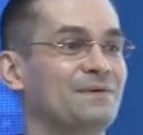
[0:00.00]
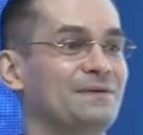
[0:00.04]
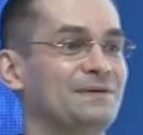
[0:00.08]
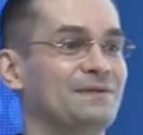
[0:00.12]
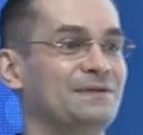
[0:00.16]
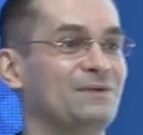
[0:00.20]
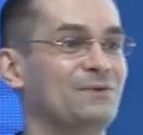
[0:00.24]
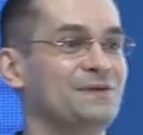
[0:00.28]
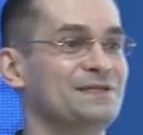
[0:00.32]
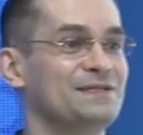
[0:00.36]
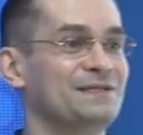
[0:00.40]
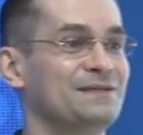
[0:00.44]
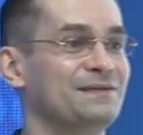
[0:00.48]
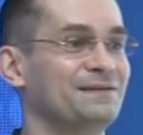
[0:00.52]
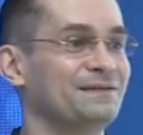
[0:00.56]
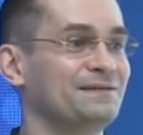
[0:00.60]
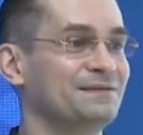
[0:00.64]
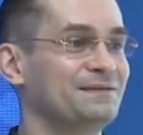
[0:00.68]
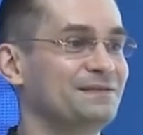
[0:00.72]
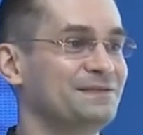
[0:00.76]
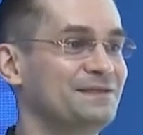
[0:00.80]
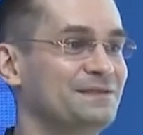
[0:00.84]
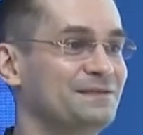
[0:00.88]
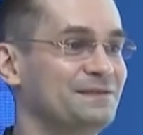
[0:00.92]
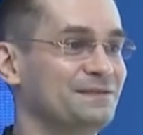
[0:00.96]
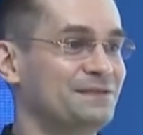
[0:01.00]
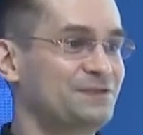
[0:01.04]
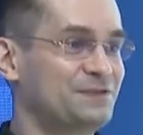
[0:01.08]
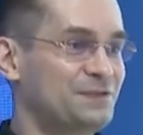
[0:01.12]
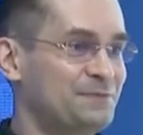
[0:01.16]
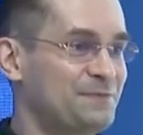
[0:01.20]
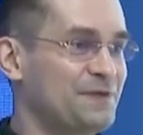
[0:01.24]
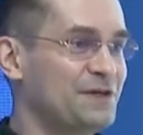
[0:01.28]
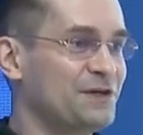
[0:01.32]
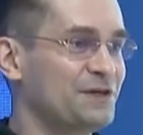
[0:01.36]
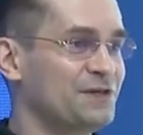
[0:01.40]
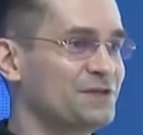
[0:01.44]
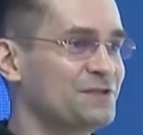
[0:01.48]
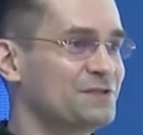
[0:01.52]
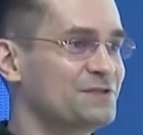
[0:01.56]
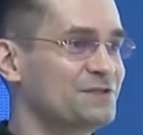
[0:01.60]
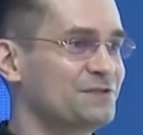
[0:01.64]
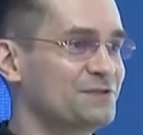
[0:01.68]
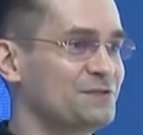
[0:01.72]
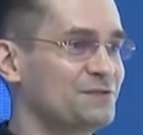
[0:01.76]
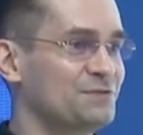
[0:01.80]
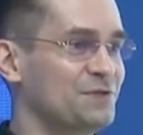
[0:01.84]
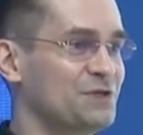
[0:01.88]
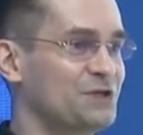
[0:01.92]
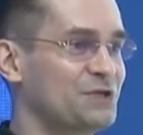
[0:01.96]
there was a speaker
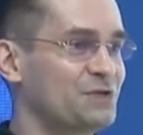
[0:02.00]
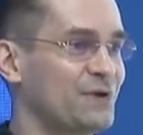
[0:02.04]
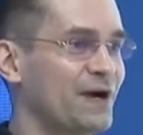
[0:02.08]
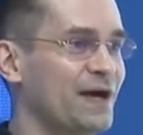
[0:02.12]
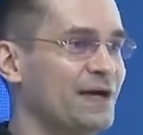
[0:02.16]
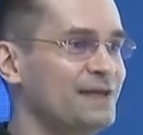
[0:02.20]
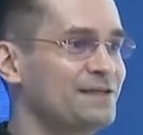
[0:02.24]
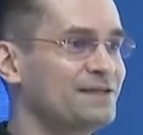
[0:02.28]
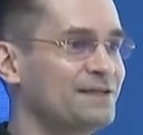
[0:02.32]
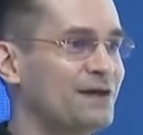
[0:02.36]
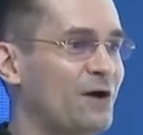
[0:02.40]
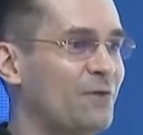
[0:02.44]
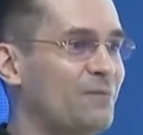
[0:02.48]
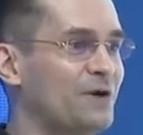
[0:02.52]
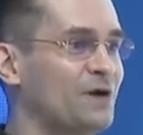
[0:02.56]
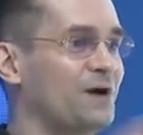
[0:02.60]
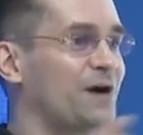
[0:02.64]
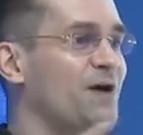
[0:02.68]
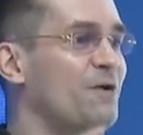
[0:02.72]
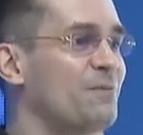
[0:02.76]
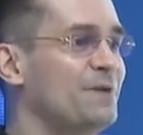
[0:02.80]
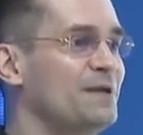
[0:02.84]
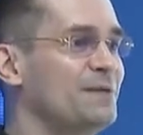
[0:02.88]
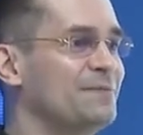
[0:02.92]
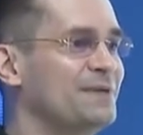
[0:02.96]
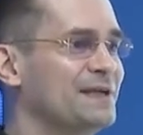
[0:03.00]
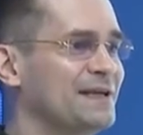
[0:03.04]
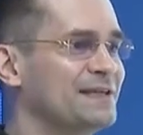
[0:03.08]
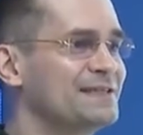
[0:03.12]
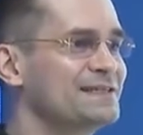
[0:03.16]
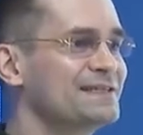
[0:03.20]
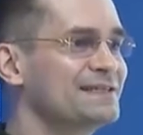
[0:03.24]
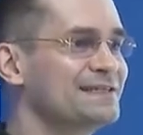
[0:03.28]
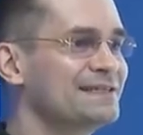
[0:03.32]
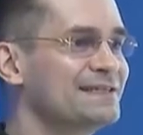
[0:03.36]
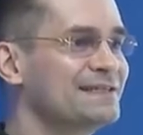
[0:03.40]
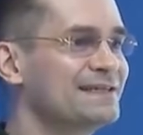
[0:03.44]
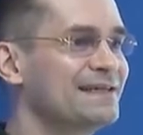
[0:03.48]
switch, right? How many minutes?